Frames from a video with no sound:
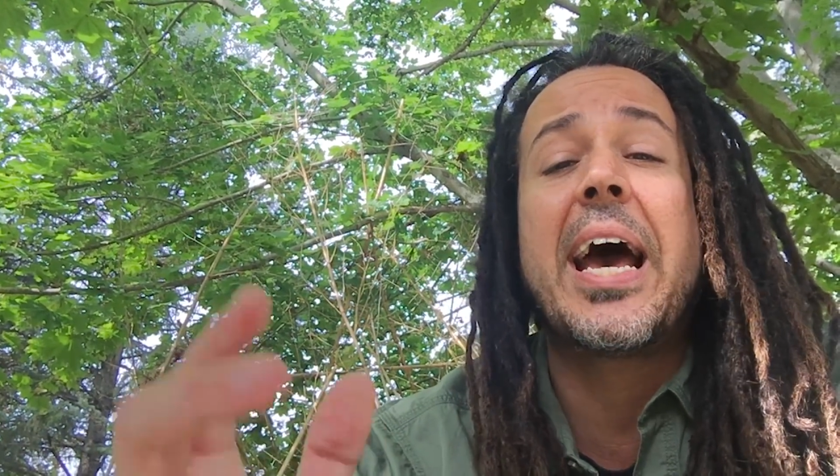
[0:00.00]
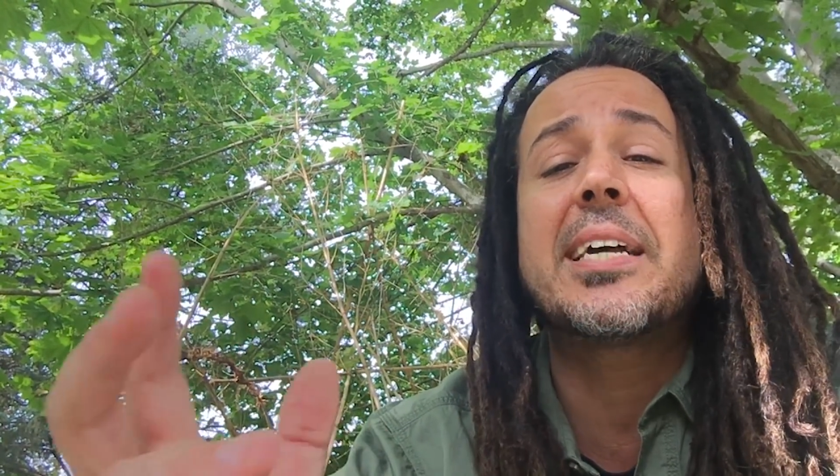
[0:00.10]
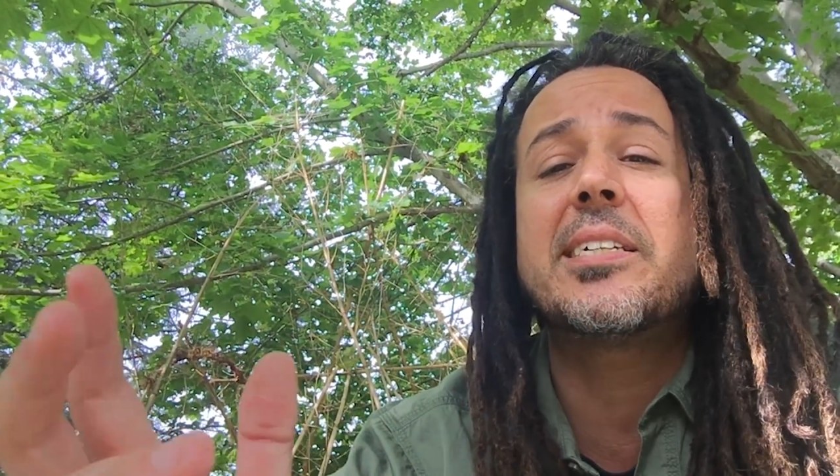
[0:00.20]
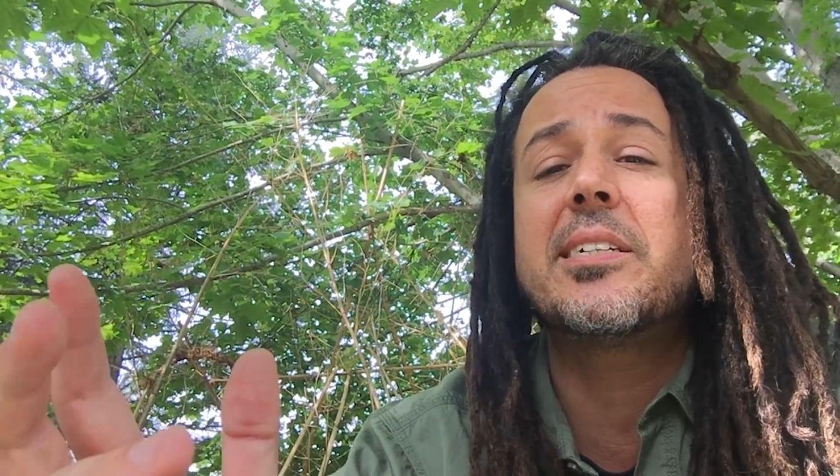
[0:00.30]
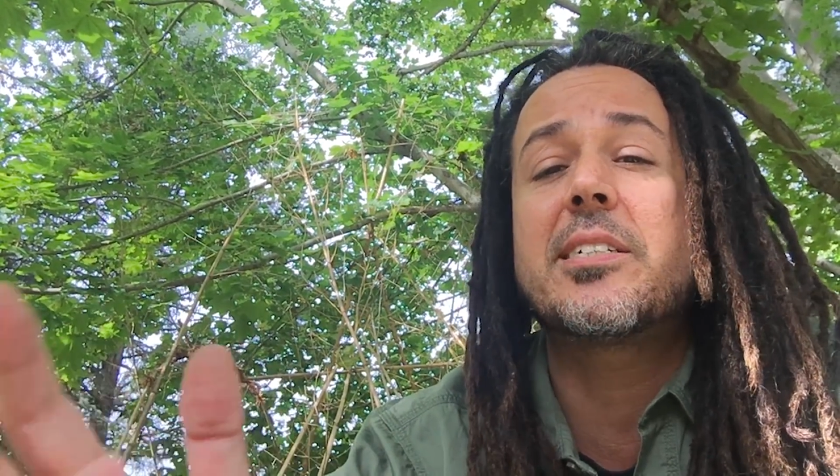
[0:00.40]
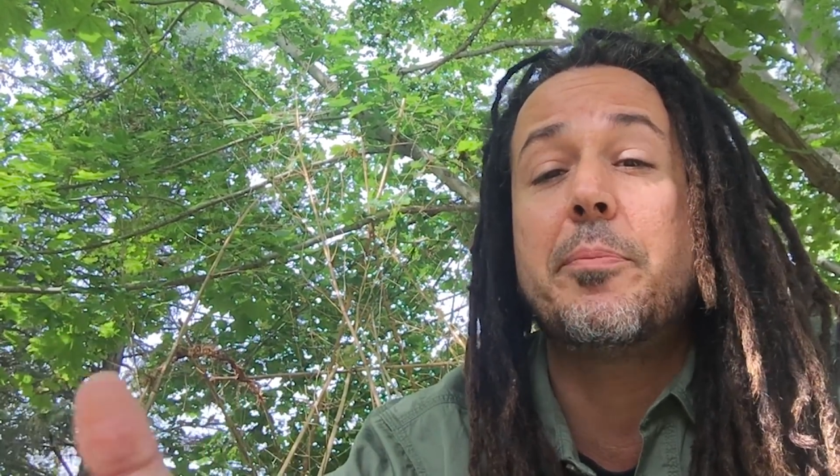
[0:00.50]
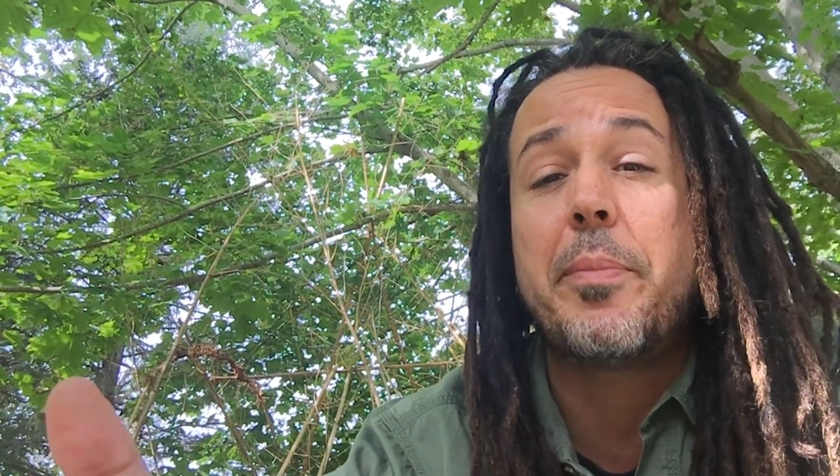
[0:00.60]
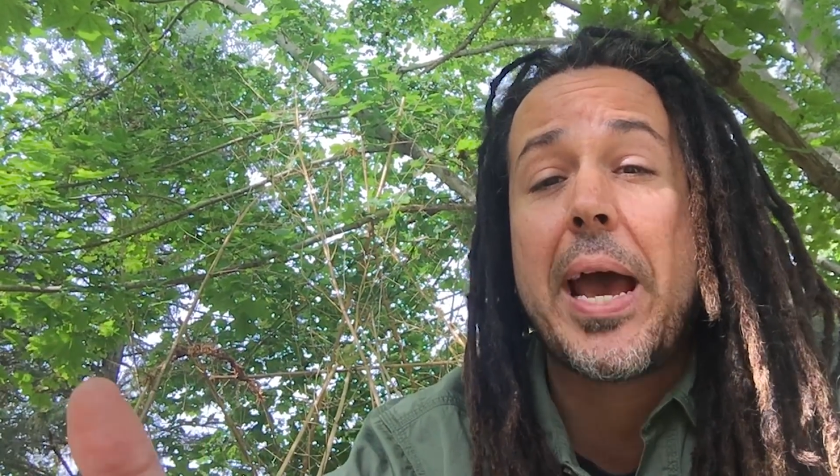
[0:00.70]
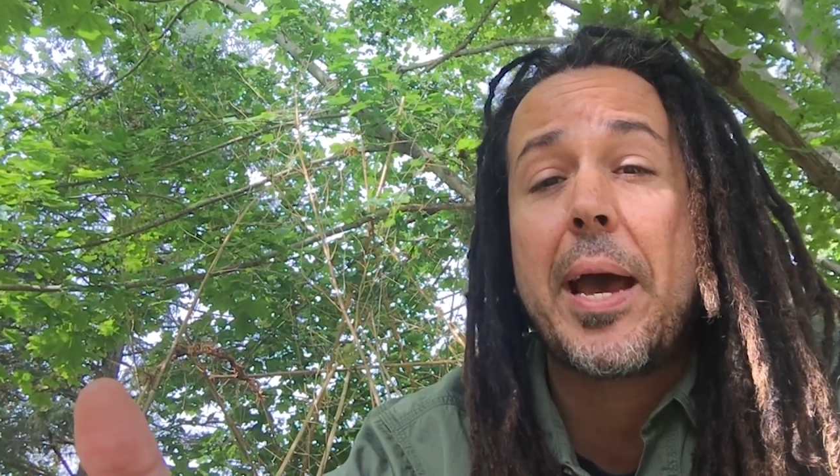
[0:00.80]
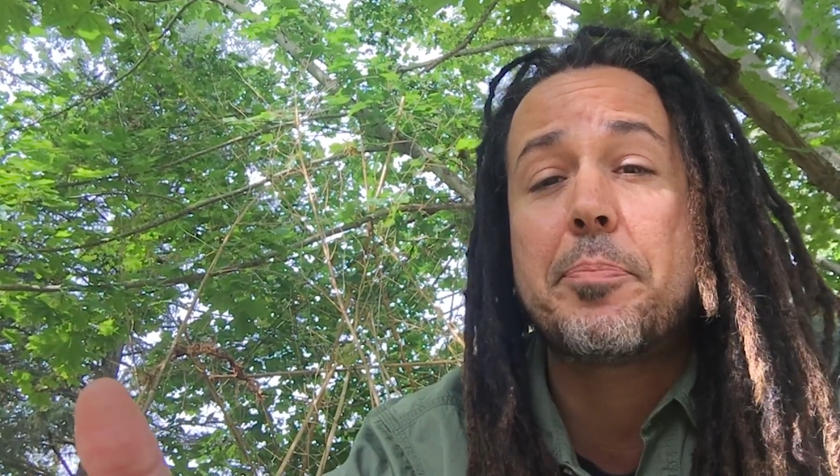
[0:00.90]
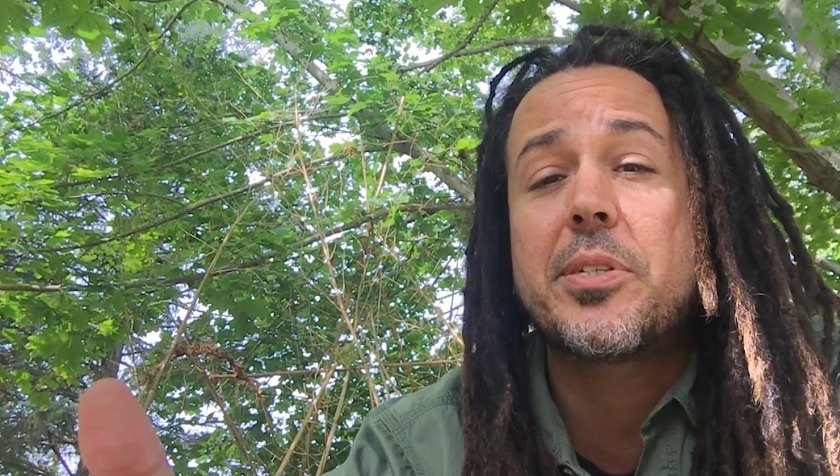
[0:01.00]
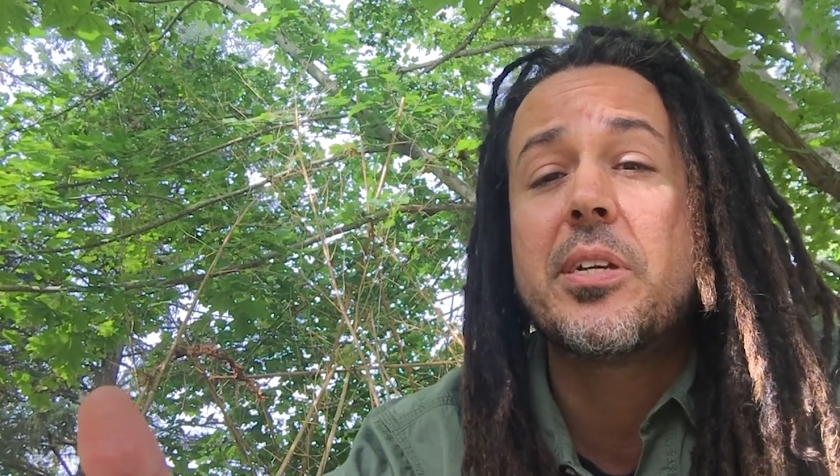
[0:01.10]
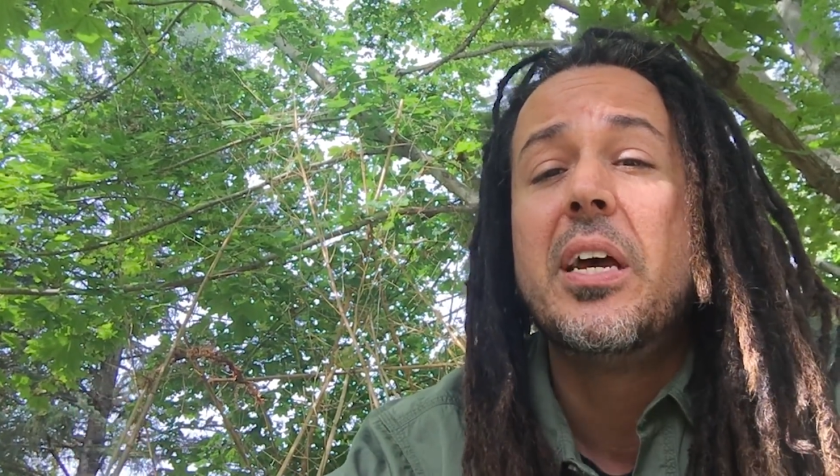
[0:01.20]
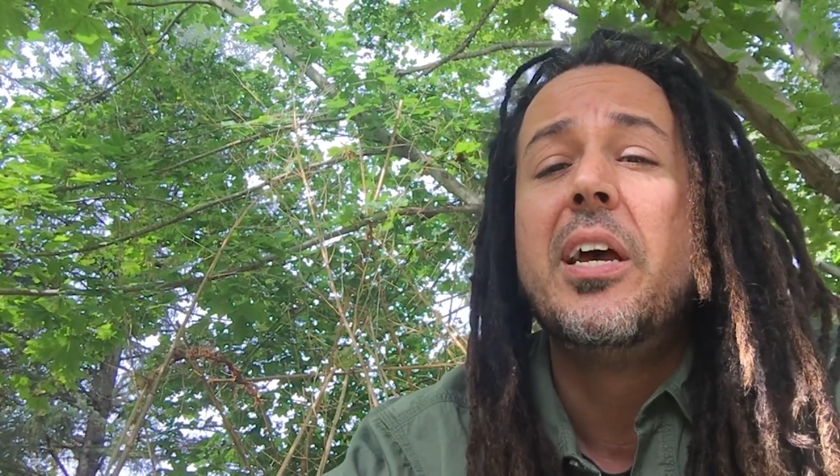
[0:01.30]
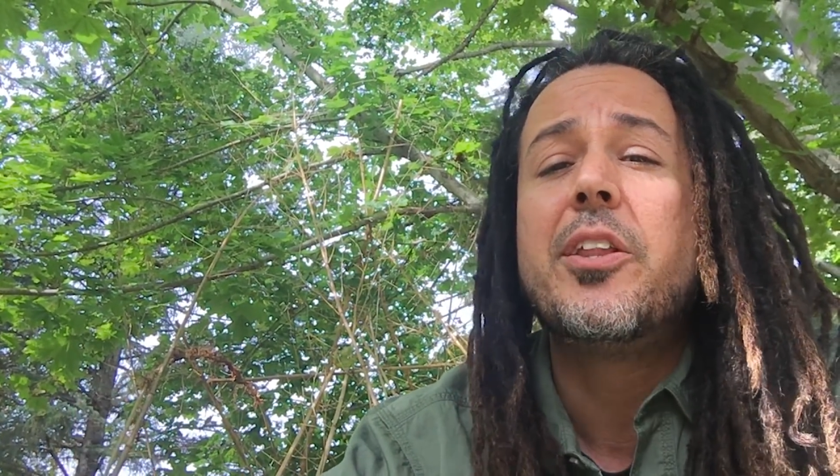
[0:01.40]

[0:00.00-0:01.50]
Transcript: access to maps